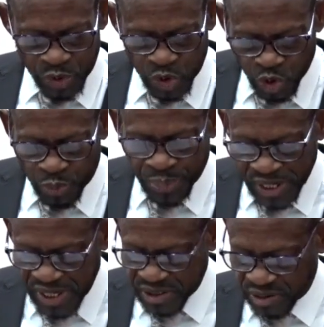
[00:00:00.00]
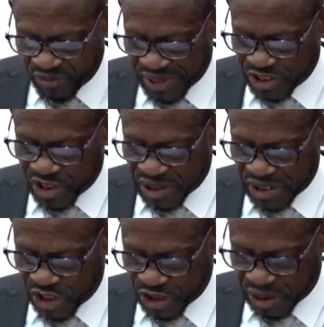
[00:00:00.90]
new piece of
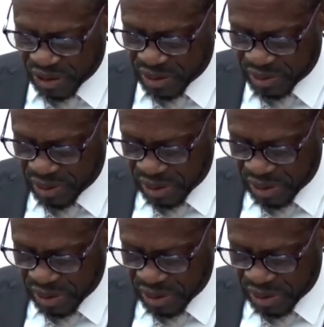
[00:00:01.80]
legislation